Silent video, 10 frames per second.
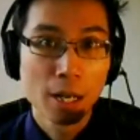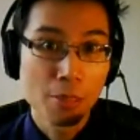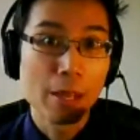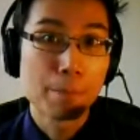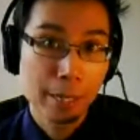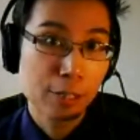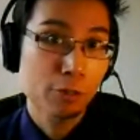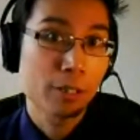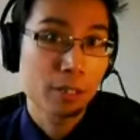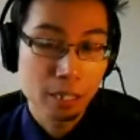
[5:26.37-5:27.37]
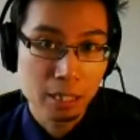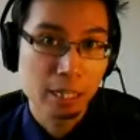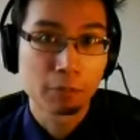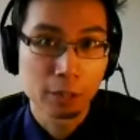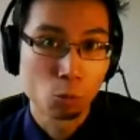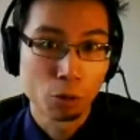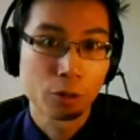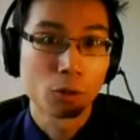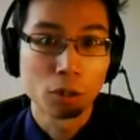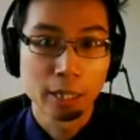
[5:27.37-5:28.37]
then Pinterest is definitely worth a
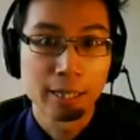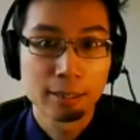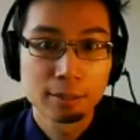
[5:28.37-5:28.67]
look at.